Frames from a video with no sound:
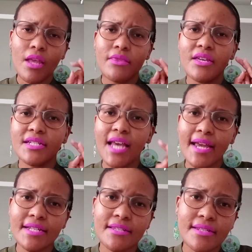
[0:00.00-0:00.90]
the
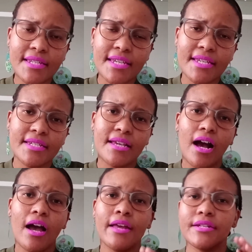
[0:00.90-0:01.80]
title deed,
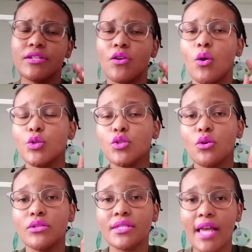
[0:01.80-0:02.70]
and
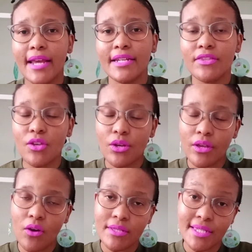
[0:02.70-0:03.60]
also sign in the
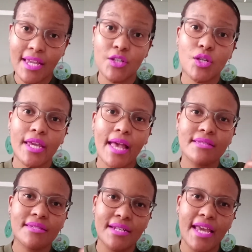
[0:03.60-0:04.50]
consent to
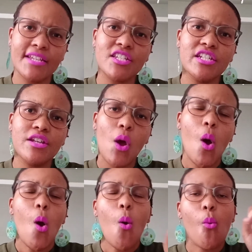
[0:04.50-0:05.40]
cancellation
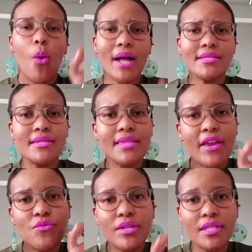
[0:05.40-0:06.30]
once
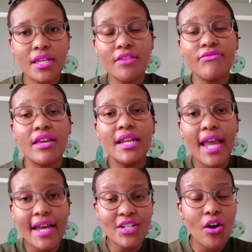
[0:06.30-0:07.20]
they receive the
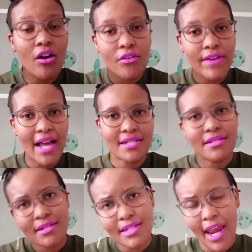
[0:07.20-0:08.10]
letter of
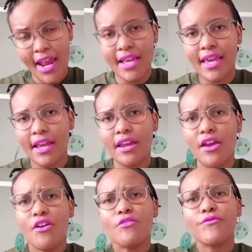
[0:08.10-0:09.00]
undertaking
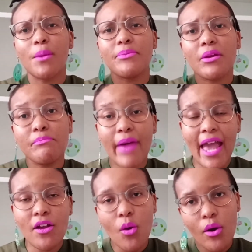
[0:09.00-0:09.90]
from the
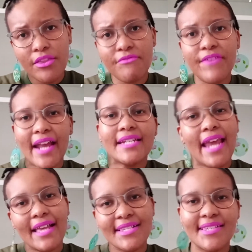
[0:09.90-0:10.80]
bank or the
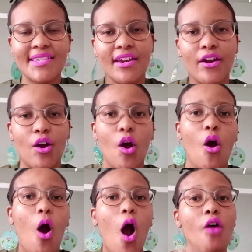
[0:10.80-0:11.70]
financier
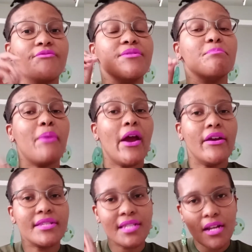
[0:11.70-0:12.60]
of the
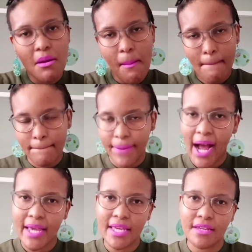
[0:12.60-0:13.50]
person
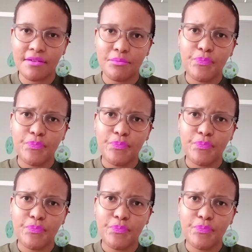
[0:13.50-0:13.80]
buying,